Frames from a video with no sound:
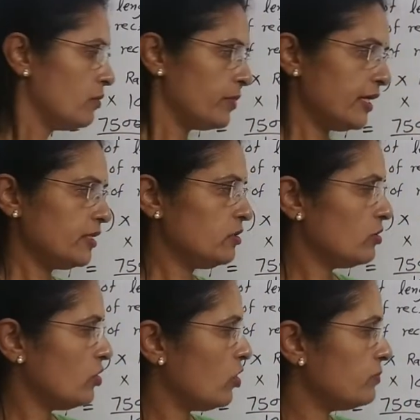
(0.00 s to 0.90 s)
breadth
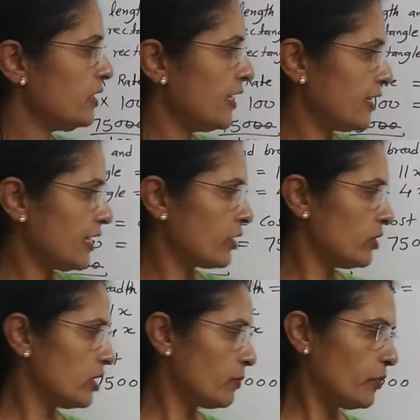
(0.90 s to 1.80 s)
of the
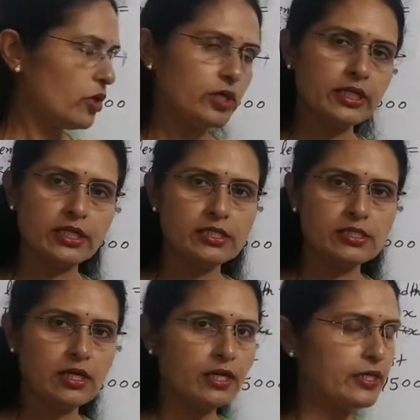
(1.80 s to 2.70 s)
rectangular plot is
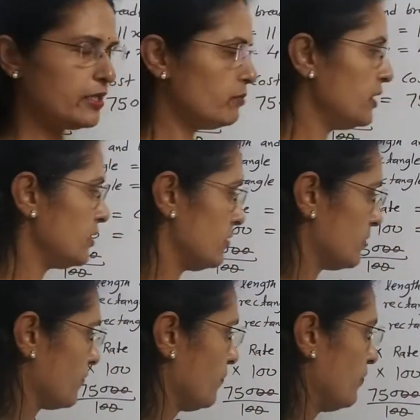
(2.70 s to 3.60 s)
100 meter.
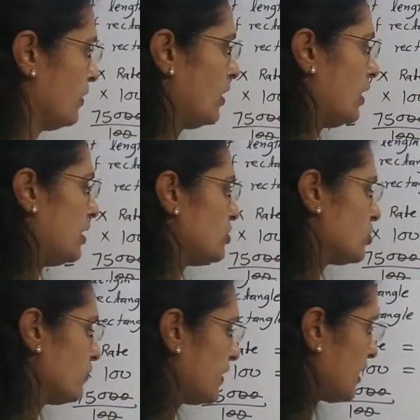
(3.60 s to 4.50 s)
And
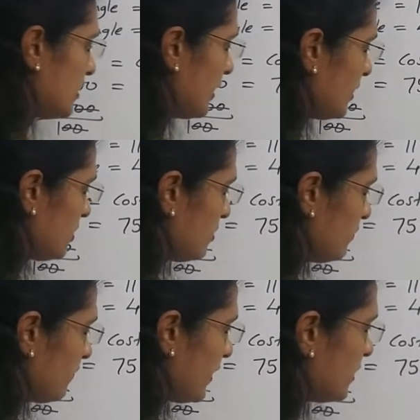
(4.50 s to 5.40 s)
so we can write the
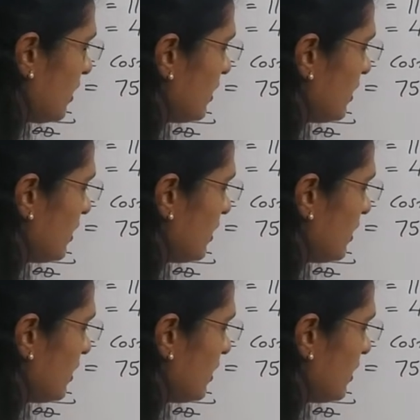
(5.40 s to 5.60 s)
final